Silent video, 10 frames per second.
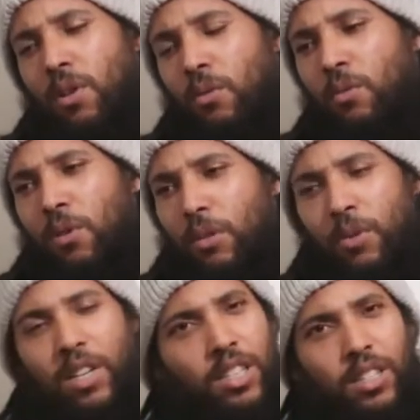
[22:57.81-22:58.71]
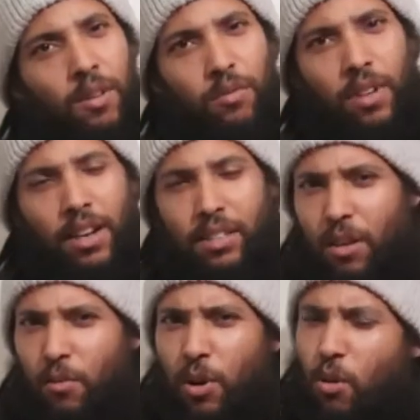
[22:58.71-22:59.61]
we just give thanks
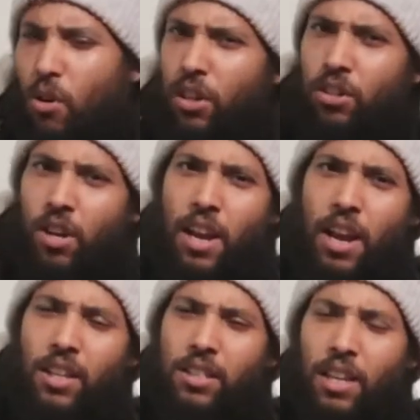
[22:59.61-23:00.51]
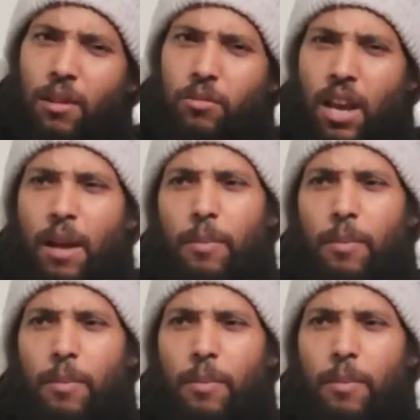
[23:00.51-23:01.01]
and we hold a joy at the same time,